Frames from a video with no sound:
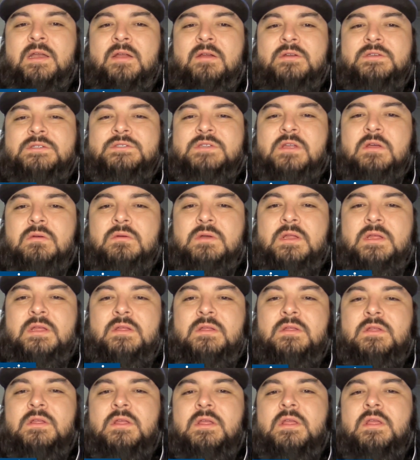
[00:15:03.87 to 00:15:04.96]
in
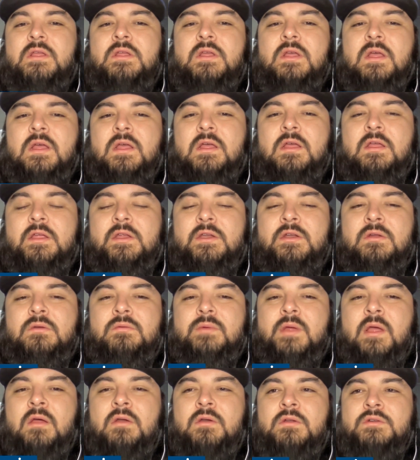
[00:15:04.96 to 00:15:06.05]
Arizona. We all
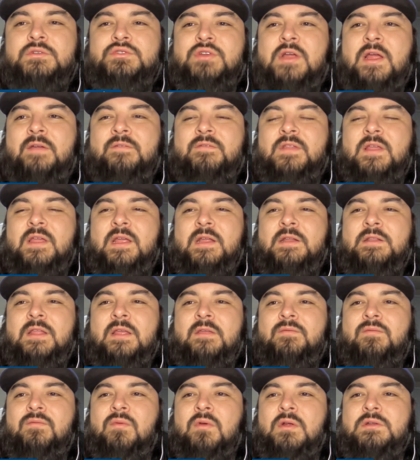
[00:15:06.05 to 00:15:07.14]
know Driveline.
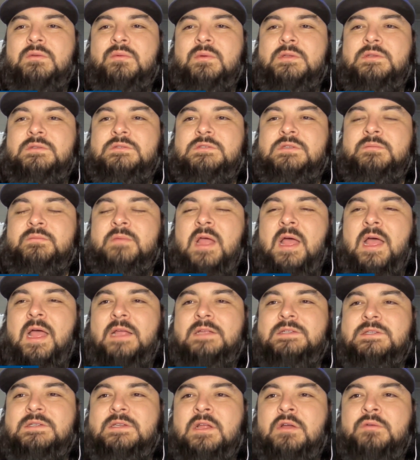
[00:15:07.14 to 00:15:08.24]
They've worked with some
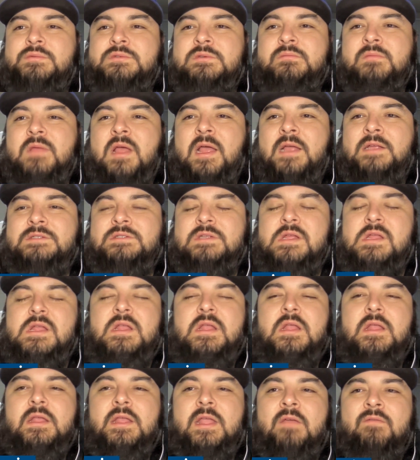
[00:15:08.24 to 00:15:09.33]
guys and helped some guys
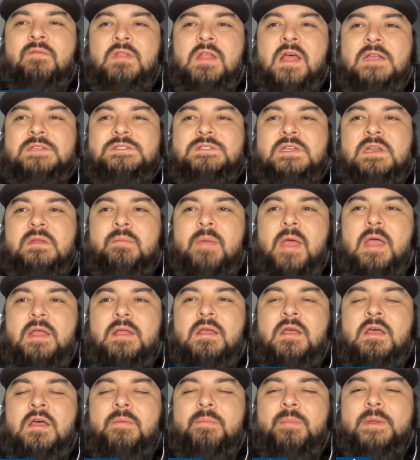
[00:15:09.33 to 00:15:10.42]
get velocity
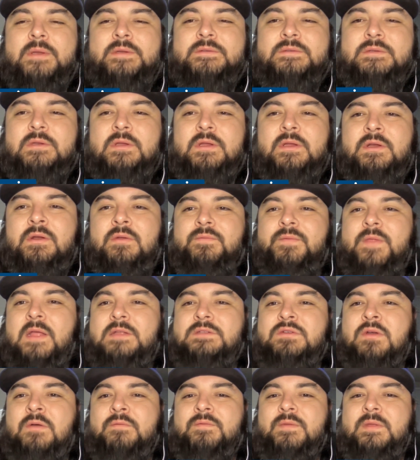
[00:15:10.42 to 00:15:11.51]
back up, and
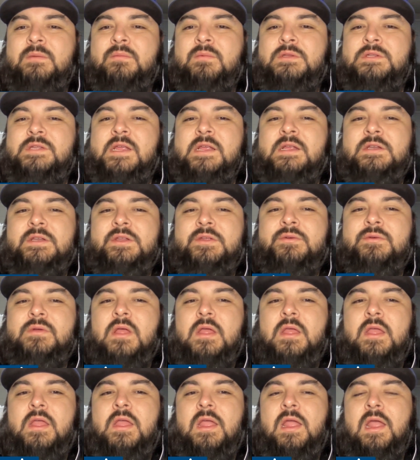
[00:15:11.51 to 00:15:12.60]
that's hopefully what he could do.
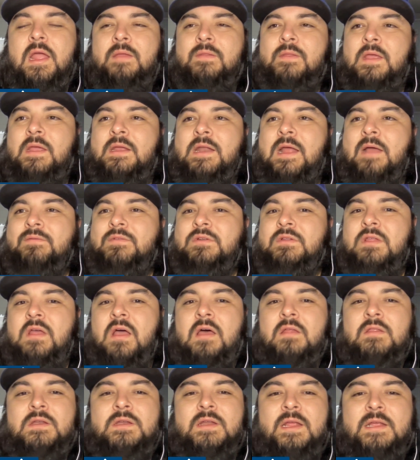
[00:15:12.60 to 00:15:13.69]
And then after the
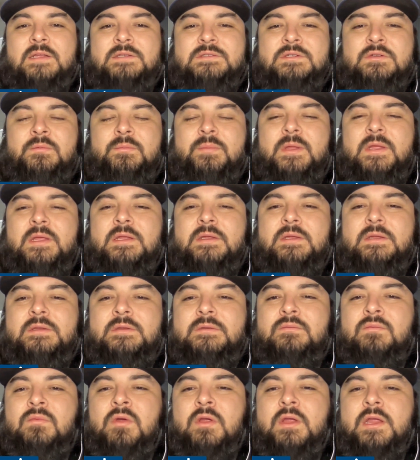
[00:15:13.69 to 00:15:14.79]
holidays, he'll
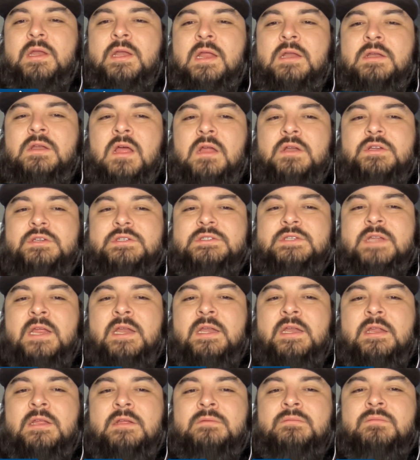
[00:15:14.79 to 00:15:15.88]
be working at Dodger
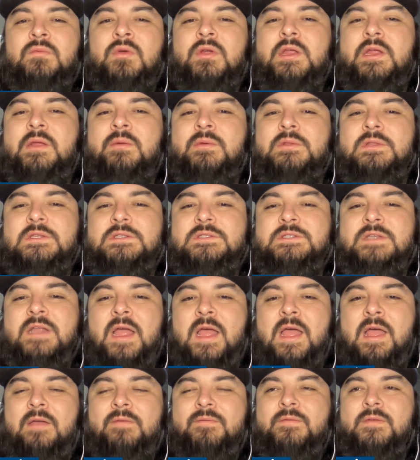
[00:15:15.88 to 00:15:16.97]
Stadium, working with the
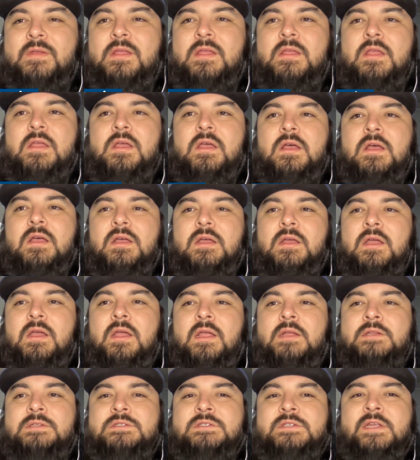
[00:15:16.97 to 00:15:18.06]
staff,
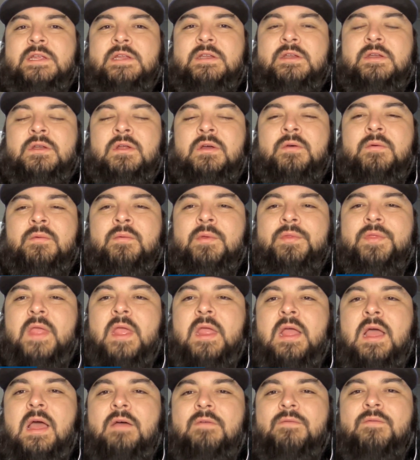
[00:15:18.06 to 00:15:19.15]
and seeing what
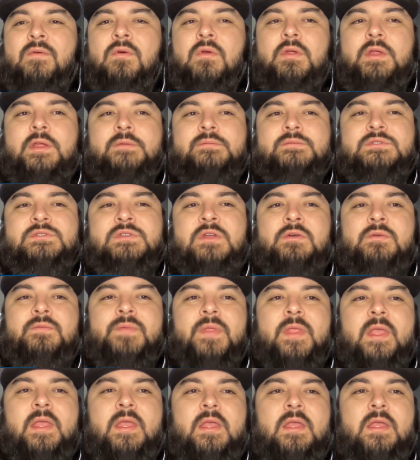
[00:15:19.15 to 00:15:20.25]
they got for him. So
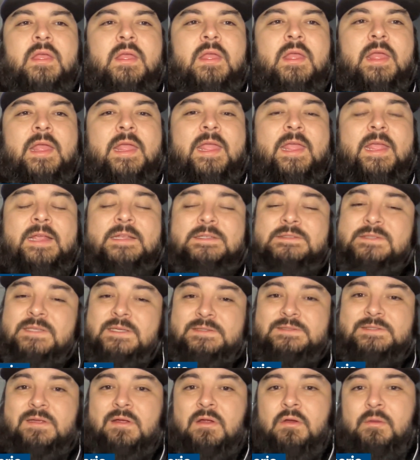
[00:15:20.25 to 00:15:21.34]
he's
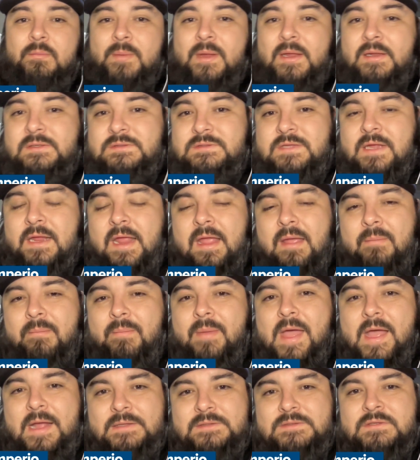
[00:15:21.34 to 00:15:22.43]
determined to get
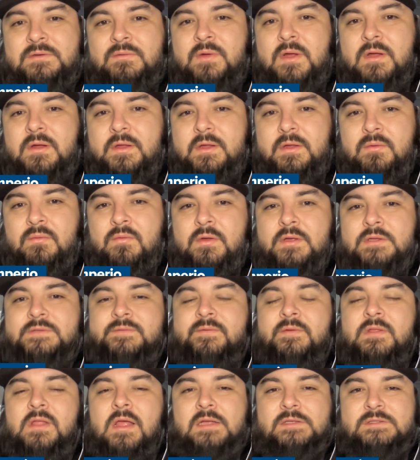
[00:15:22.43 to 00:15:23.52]
back to where he was
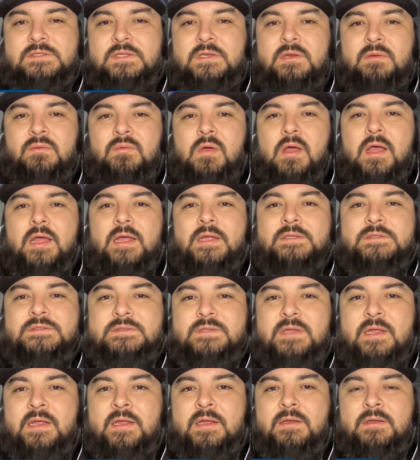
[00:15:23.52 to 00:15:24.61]
velocity wise
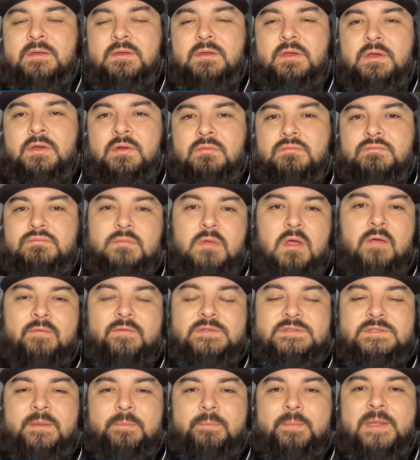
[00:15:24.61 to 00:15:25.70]
and
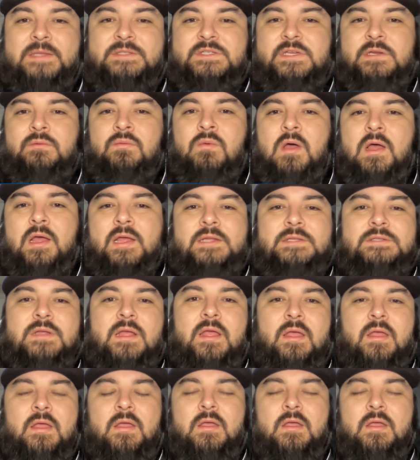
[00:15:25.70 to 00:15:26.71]
obviously pitching wise.